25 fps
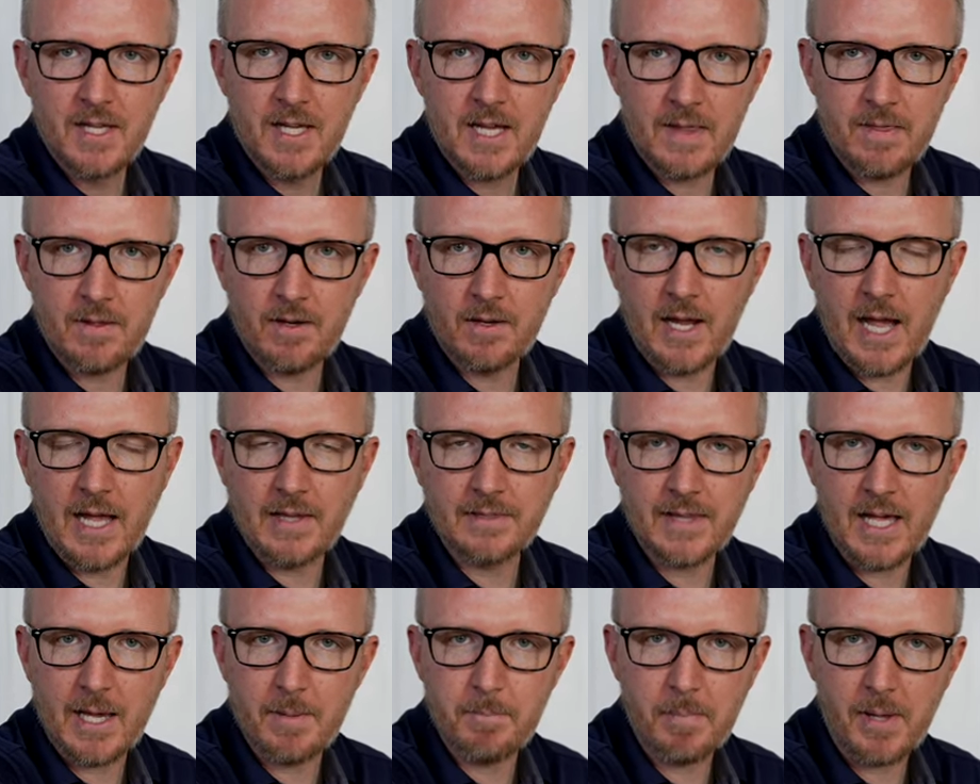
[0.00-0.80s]
and they're
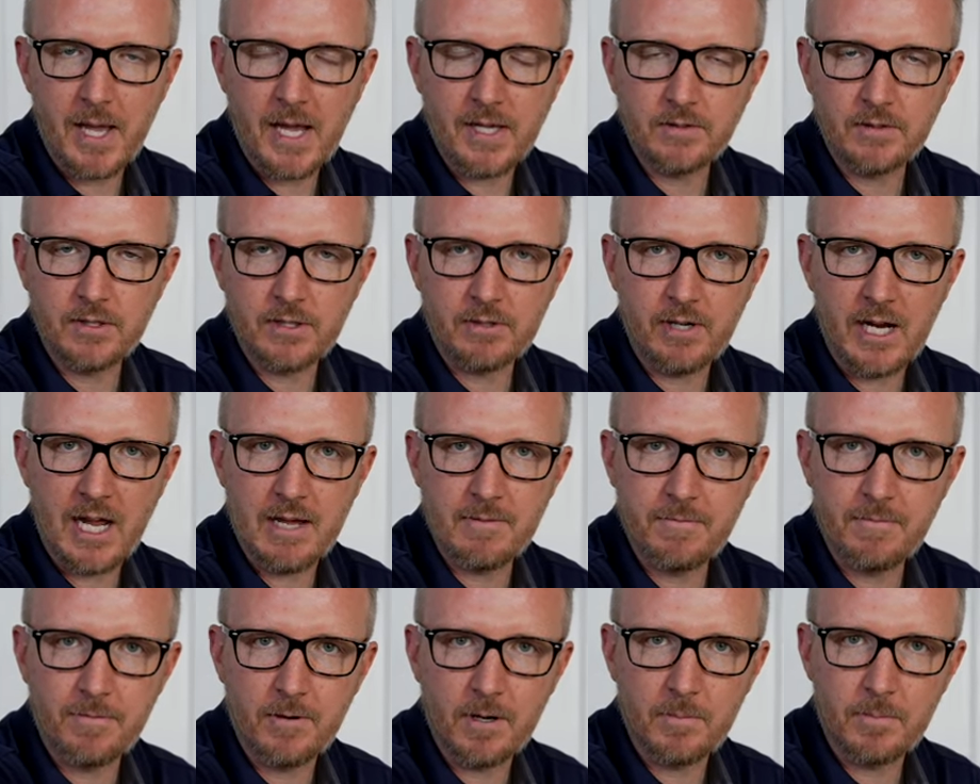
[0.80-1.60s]
not that bad to
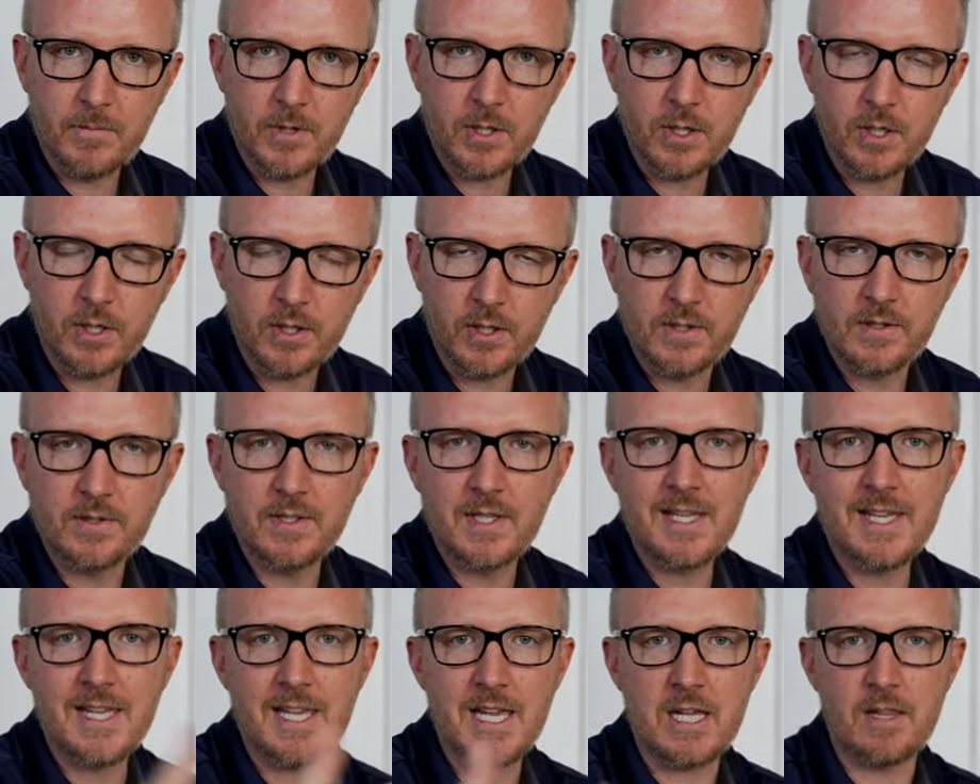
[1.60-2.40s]
grab from the
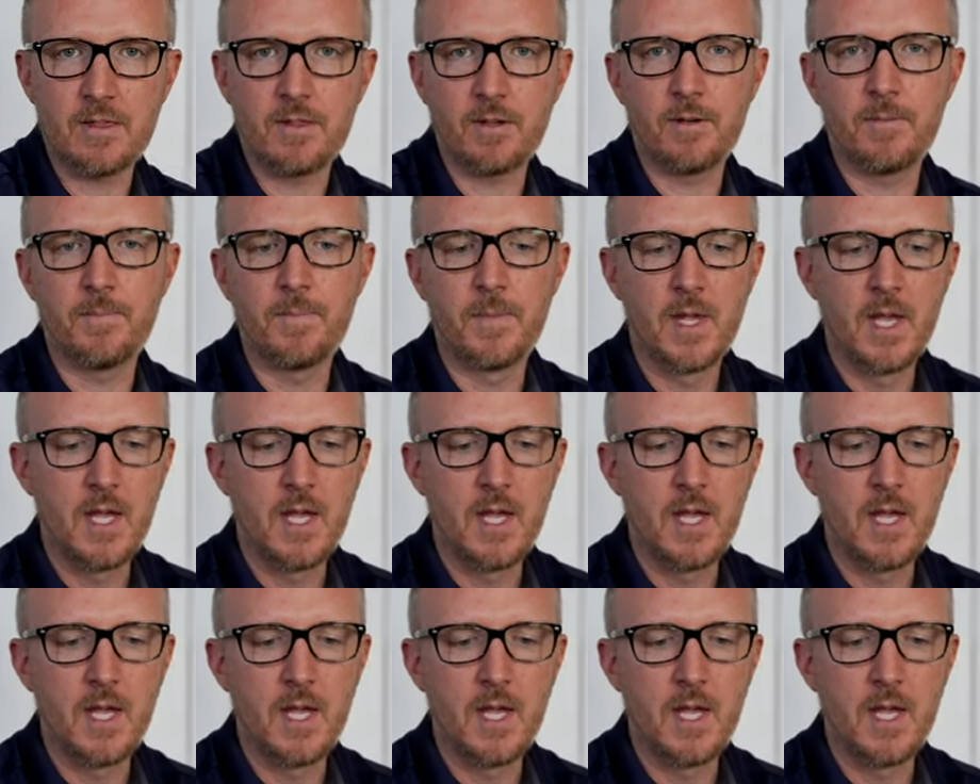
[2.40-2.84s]
hoods either.